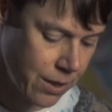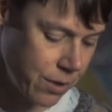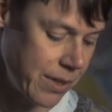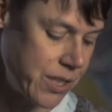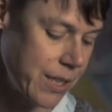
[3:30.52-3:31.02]

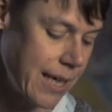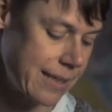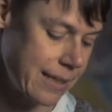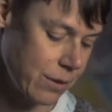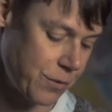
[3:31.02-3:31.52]

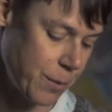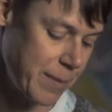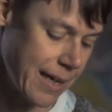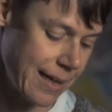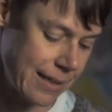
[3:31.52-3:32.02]
originated not from
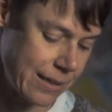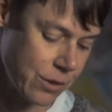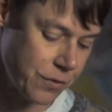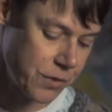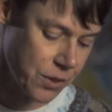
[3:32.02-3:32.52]
the island
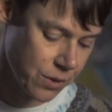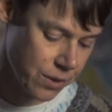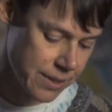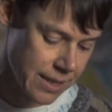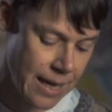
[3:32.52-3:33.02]
of
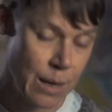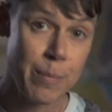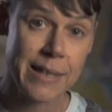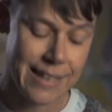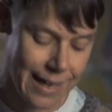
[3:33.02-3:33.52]
dogs,
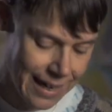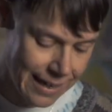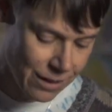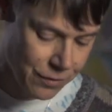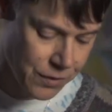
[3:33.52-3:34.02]
but the
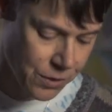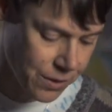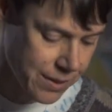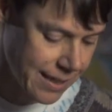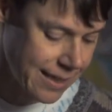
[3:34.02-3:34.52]
Isle of
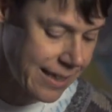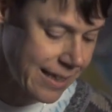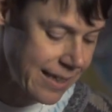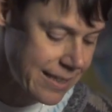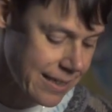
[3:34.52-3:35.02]
Dogs in the
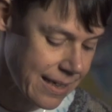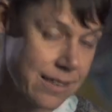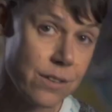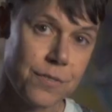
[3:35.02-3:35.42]
East End